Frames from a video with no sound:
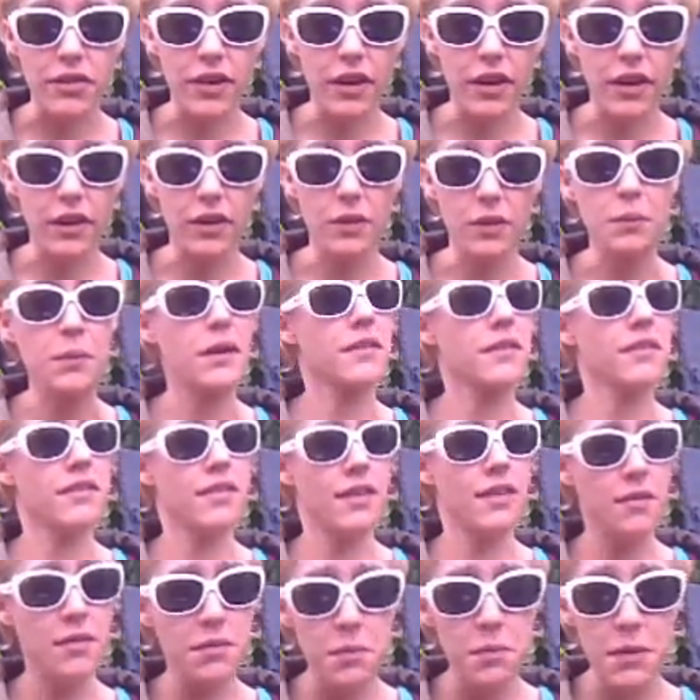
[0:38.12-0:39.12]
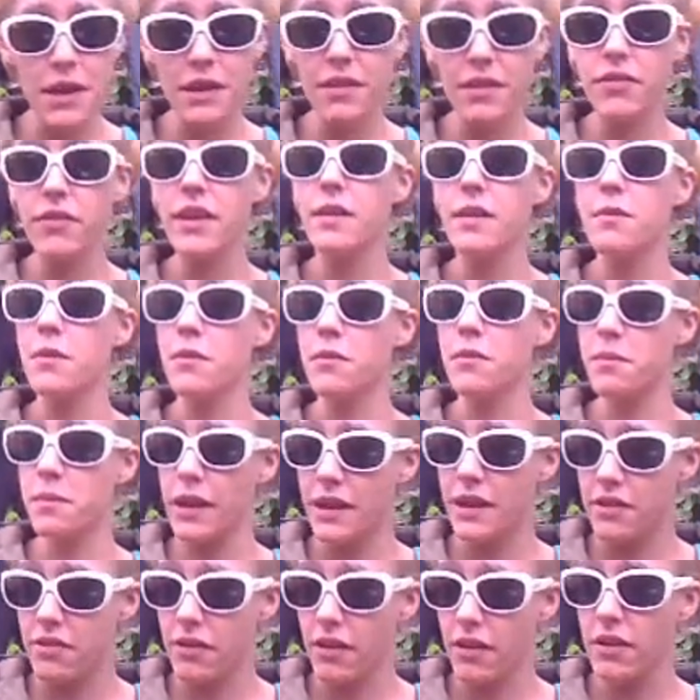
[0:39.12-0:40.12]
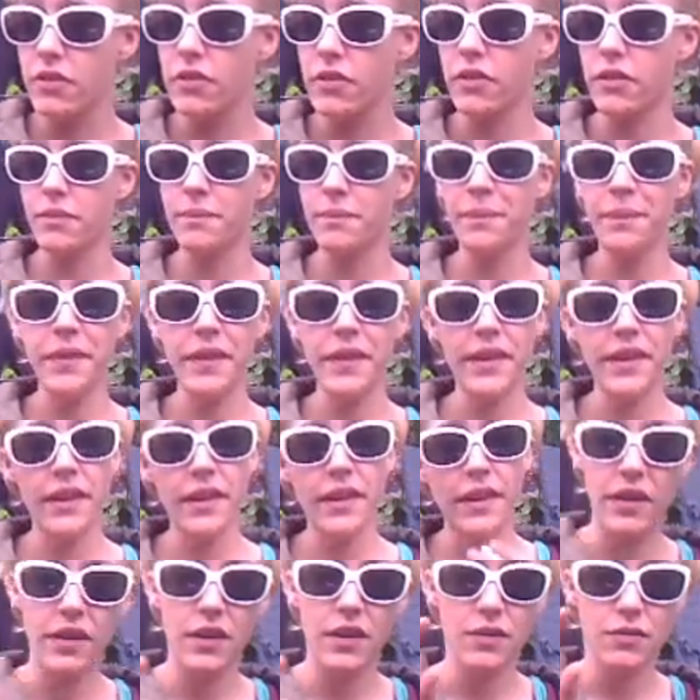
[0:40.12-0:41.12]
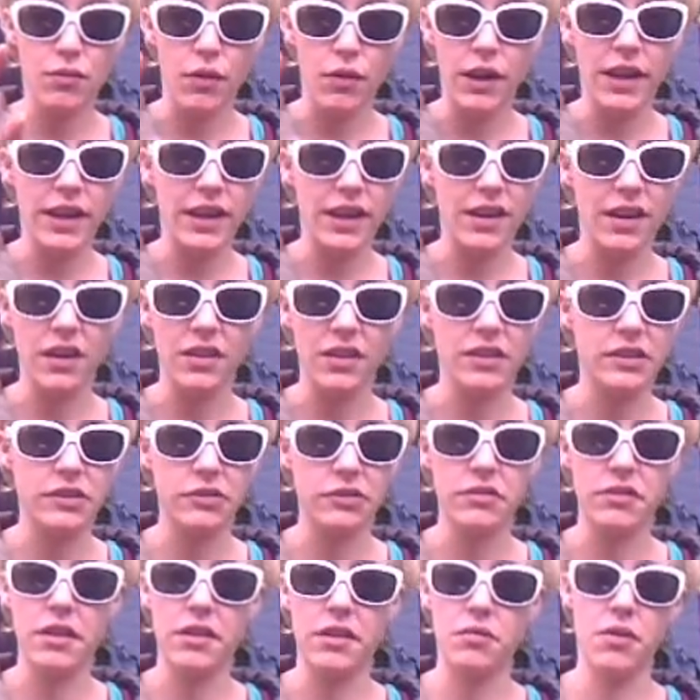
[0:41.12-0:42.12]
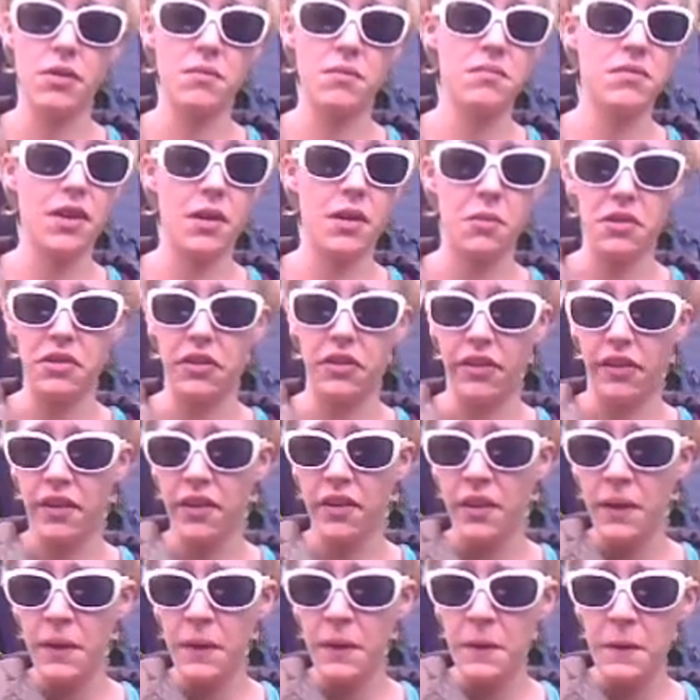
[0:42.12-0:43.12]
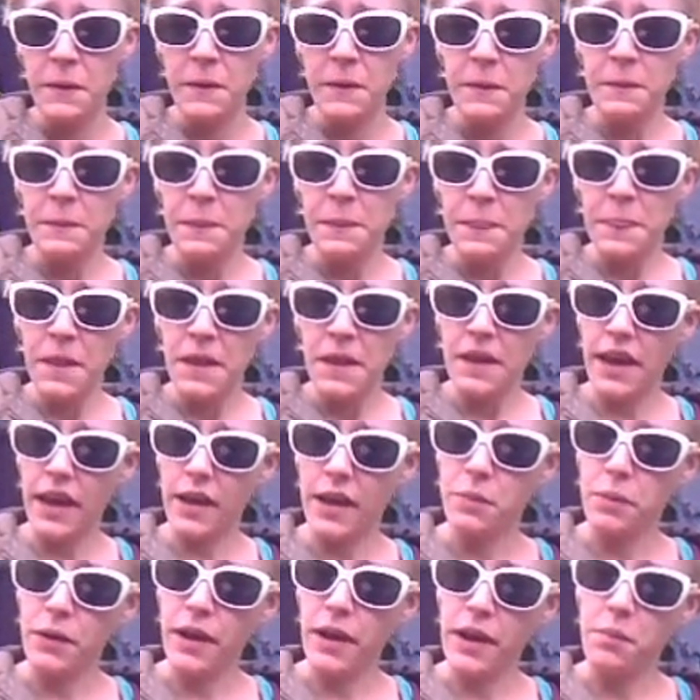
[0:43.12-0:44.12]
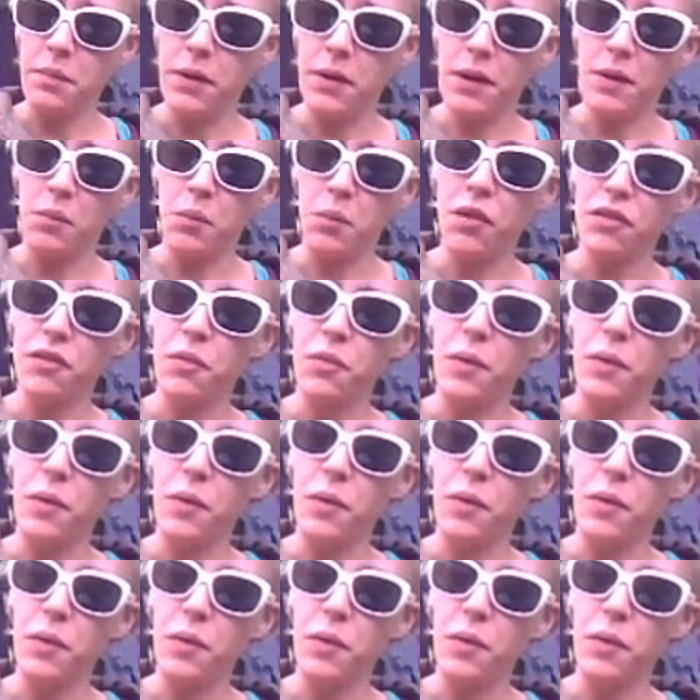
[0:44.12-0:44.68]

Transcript: going on, because there seems to be a theme of penetration. Really, young children in the room, don't watch it. Edible napalm, what's